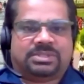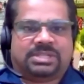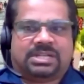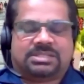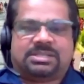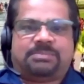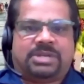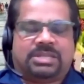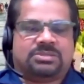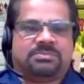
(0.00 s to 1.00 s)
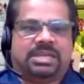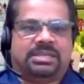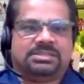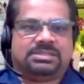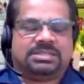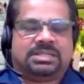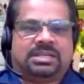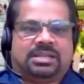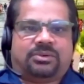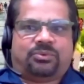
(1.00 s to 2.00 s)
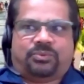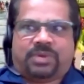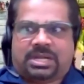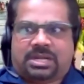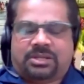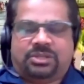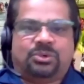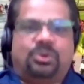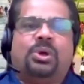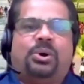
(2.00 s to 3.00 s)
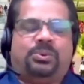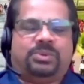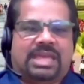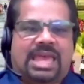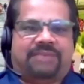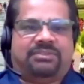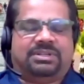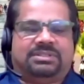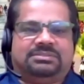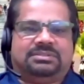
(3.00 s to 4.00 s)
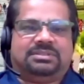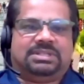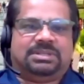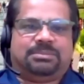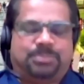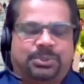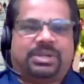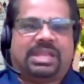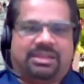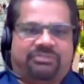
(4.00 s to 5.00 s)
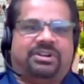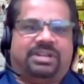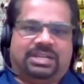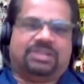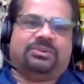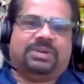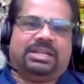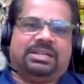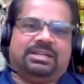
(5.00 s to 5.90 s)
there are some resumes where they haven't put effort into it,